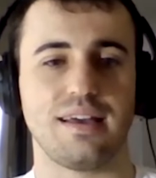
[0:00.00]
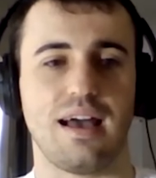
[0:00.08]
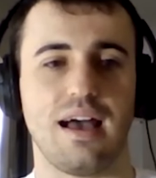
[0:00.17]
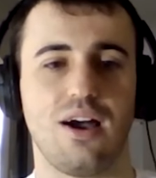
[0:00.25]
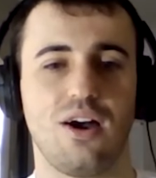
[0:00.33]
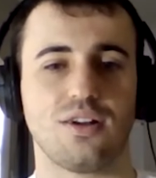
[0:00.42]

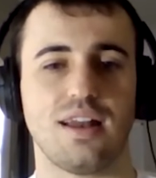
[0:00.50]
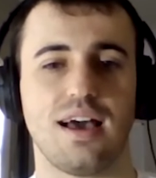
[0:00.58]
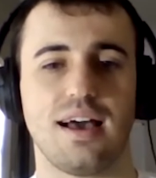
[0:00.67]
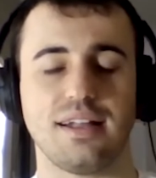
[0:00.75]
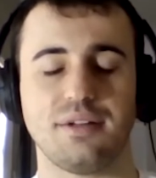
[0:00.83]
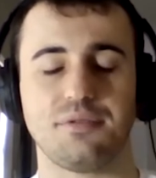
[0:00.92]

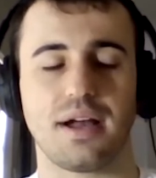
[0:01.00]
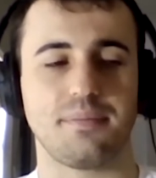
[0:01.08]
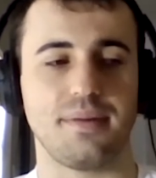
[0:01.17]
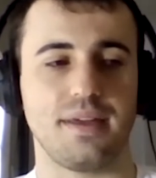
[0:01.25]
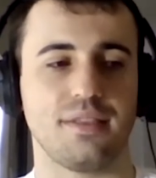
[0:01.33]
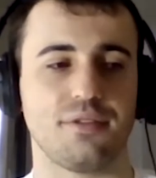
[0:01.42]
online, in
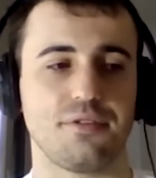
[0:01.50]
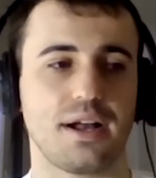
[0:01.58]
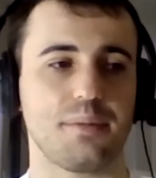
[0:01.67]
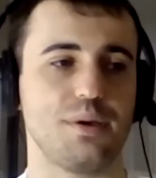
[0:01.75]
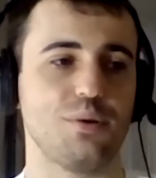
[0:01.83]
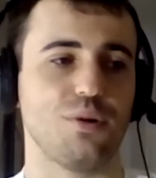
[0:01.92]
rugby, in the
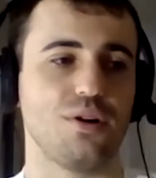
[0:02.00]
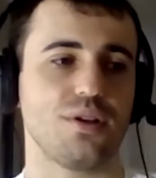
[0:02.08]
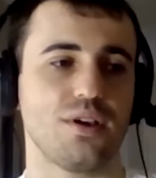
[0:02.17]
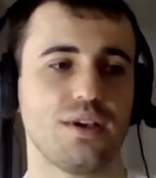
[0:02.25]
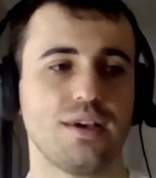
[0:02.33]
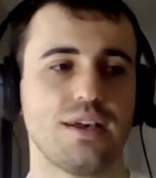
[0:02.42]
rugby world.
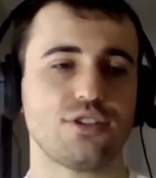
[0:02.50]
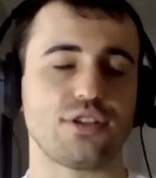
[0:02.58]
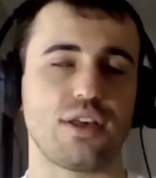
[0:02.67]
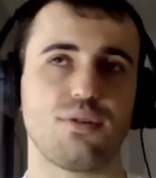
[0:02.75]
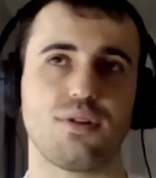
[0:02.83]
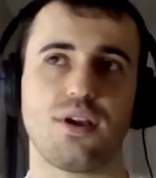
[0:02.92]
So
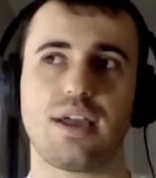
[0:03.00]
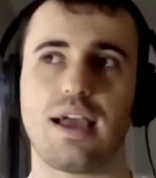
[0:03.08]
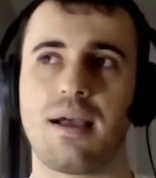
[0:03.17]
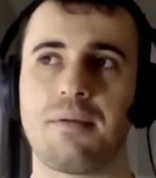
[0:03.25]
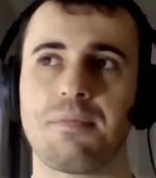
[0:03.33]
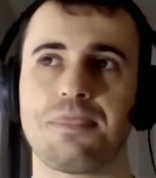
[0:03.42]
I thought, okay,